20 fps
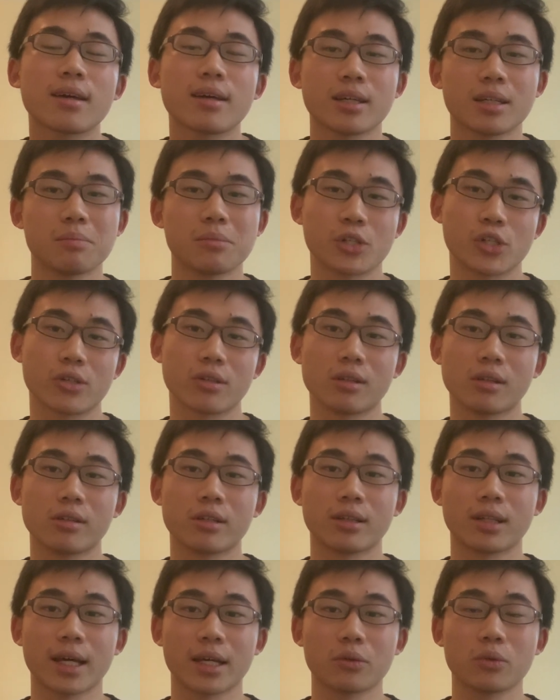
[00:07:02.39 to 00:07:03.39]
in machine
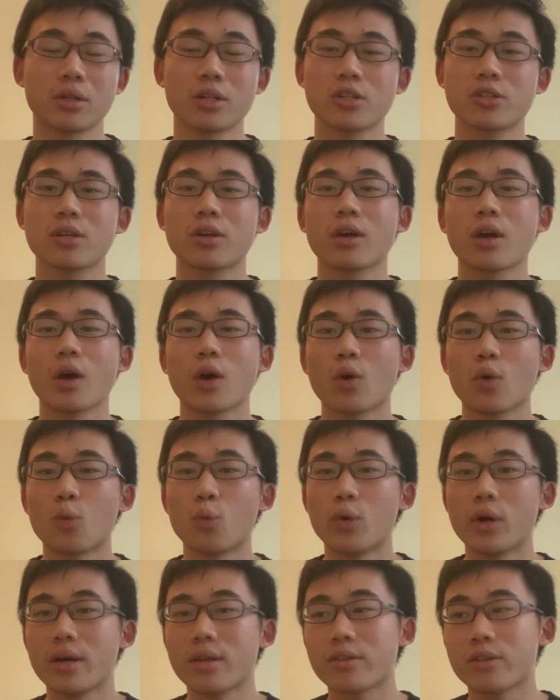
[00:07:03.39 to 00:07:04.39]
learning language
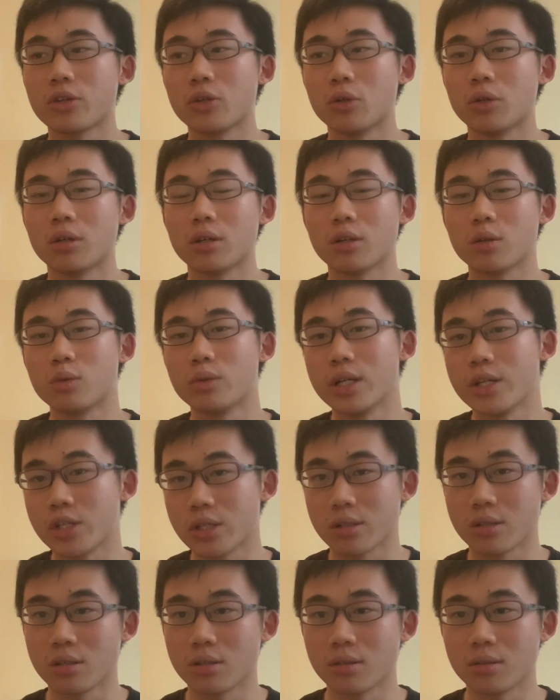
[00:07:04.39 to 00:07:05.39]
with your
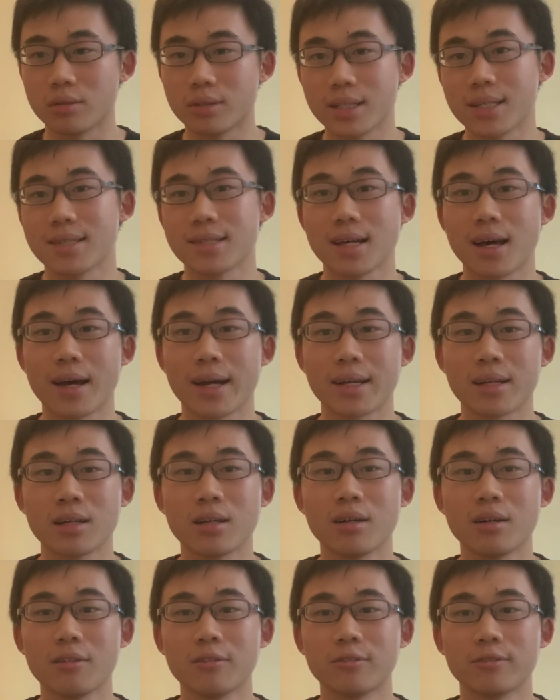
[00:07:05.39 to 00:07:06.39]
original design
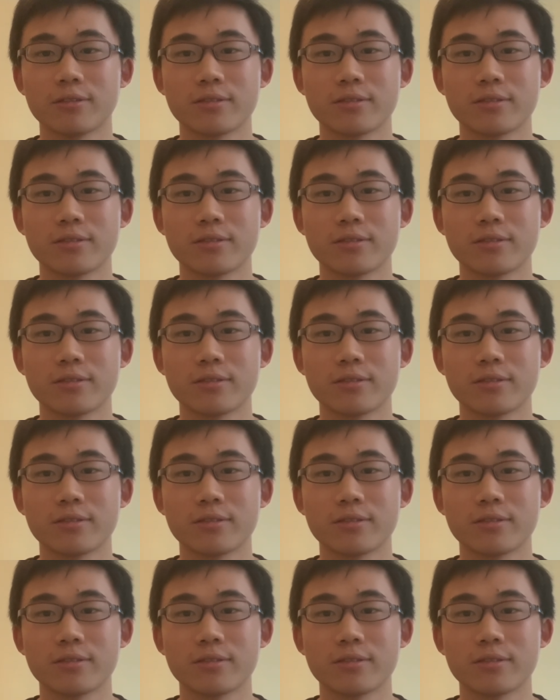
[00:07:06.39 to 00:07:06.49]
of